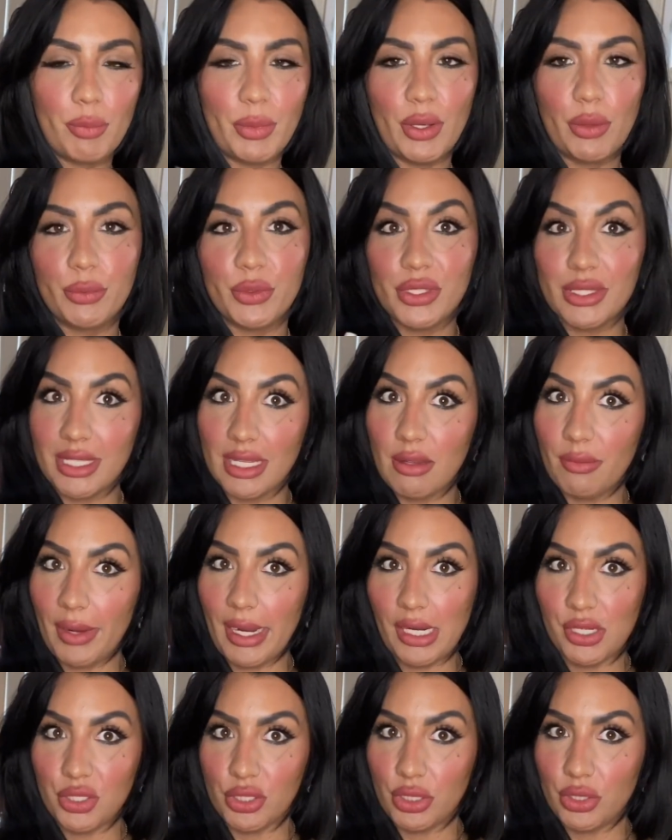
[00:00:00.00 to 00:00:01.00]
but we'll see if I
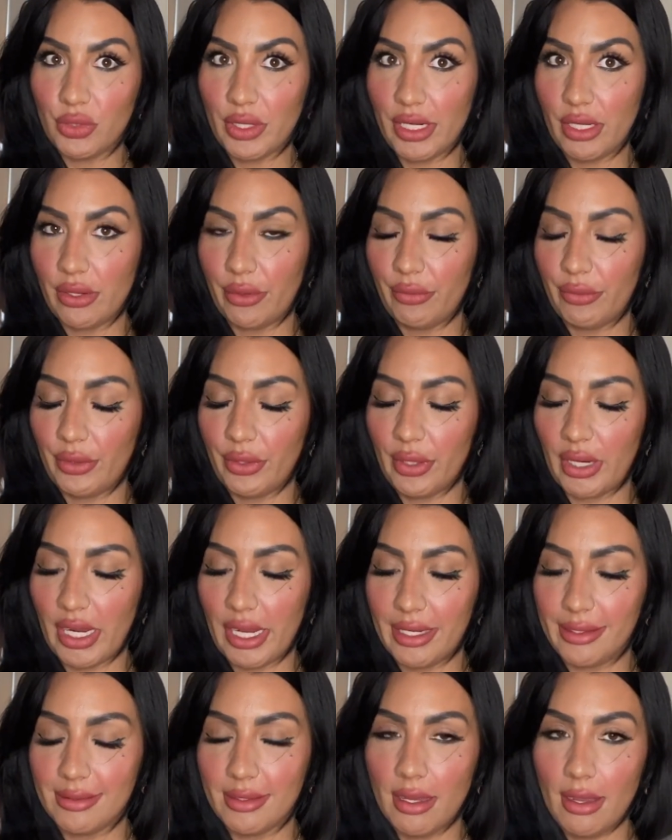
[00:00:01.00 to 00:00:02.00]
actually try it on for you
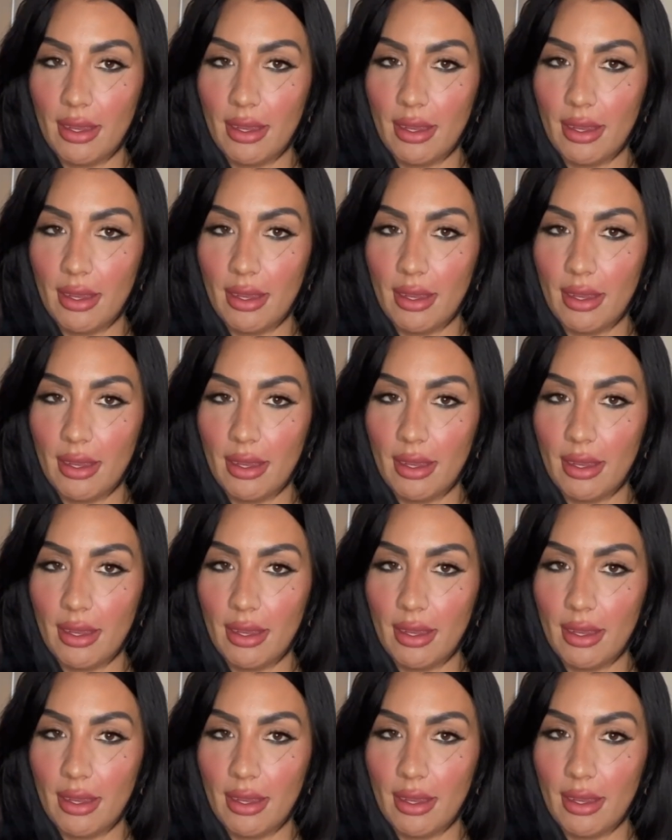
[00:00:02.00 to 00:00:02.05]
guys.